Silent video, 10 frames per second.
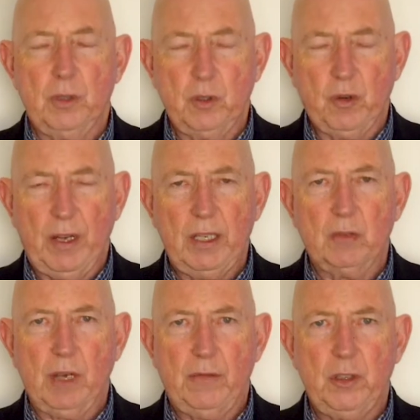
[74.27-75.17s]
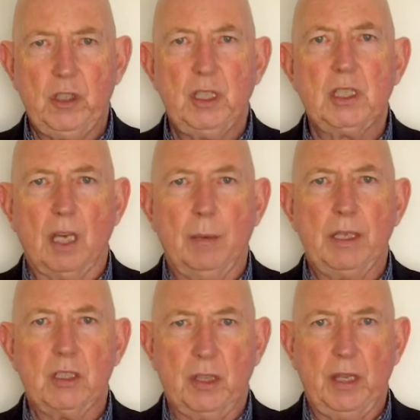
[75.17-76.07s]
Ukrainian refugees
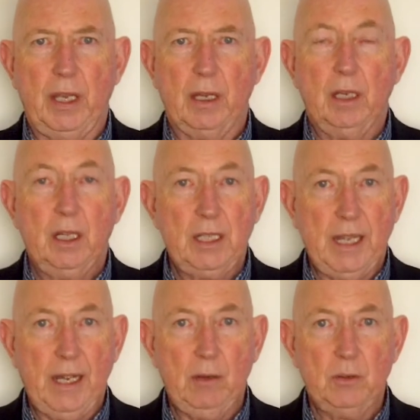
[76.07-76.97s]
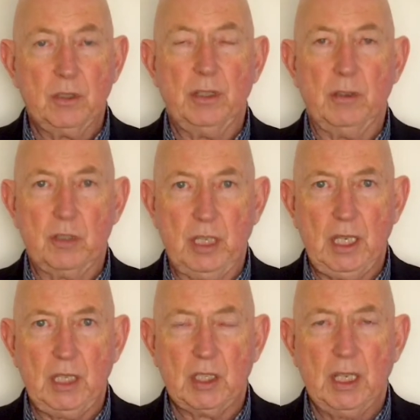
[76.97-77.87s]
coming to their towns and their
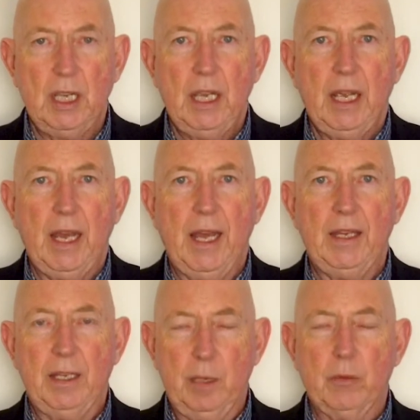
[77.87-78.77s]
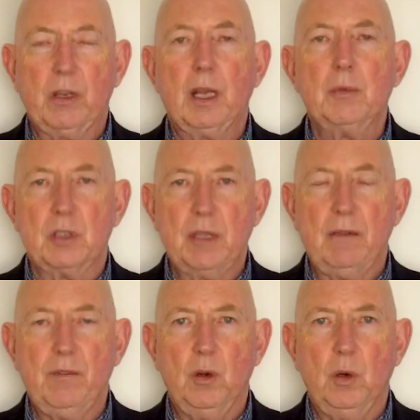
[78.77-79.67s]
cities. And a number of clubs have
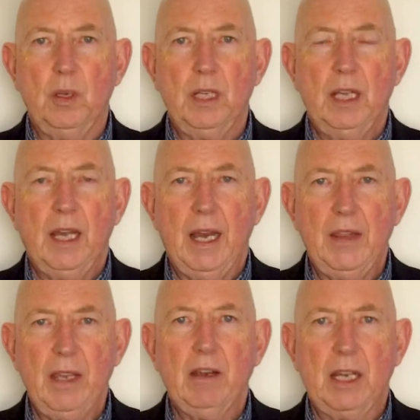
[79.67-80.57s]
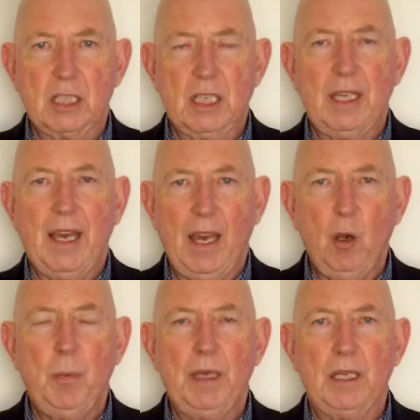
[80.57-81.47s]
stepped forward and they're actually
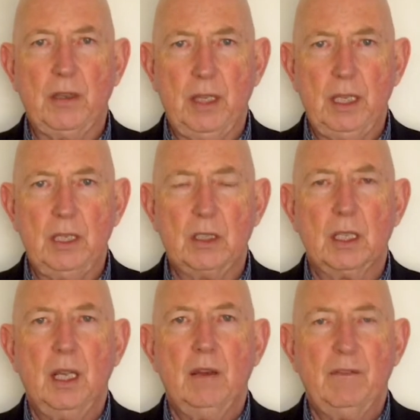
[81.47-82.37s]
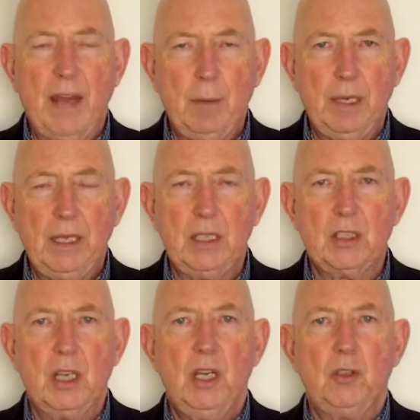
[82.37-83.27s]
helping these
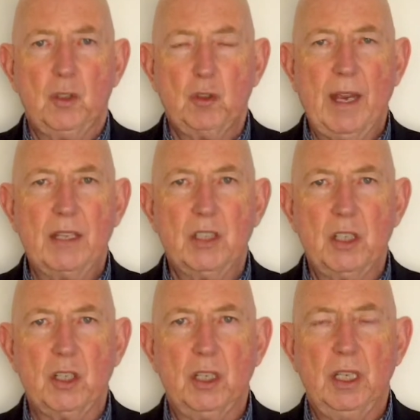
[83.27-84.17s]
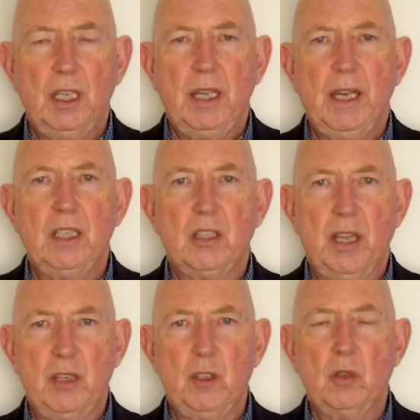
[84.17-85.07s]
families to transition into
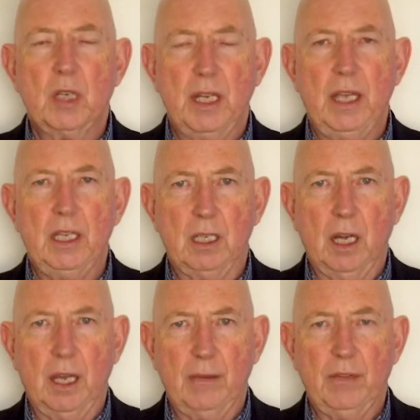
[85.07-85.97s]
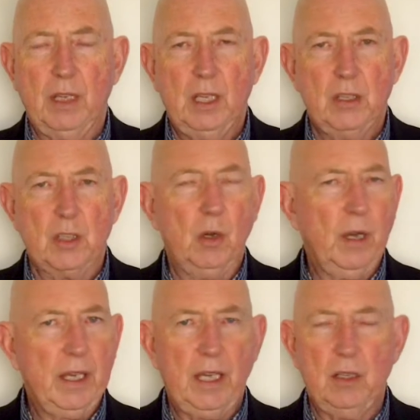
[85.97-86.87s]
their new Canadian life.
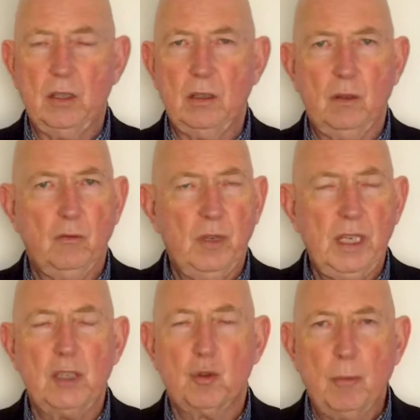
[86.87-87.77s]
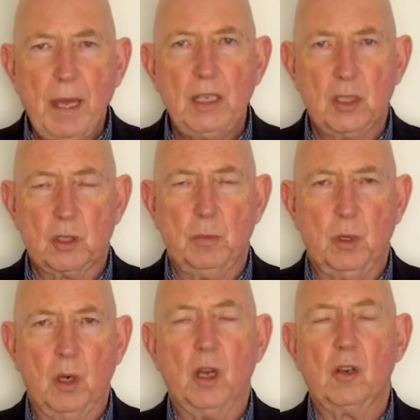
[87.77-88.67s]
So again, really tremendous
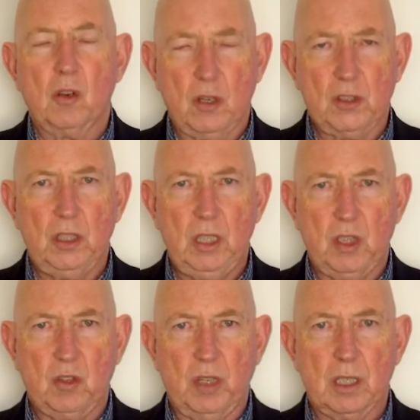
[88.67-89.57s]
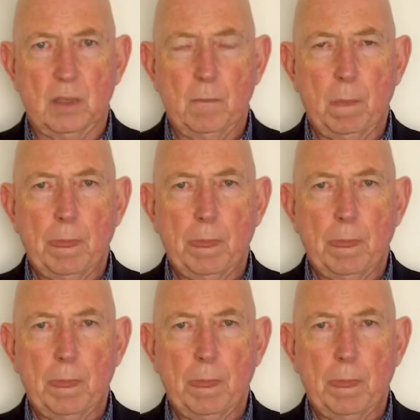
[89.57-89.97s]
support across the district